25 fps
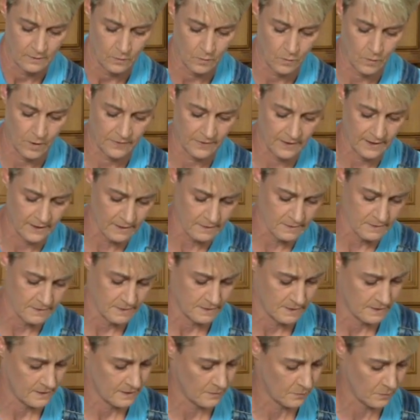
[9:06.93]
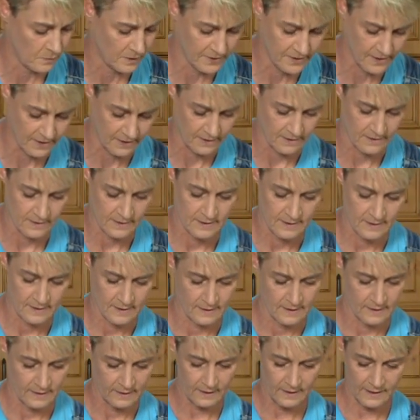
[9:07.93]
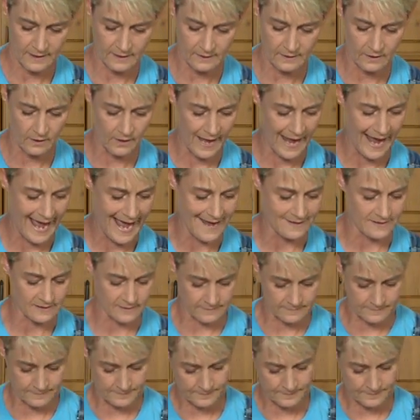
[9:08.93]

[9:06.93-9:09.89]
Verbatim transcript: One there and one there, like a little hat.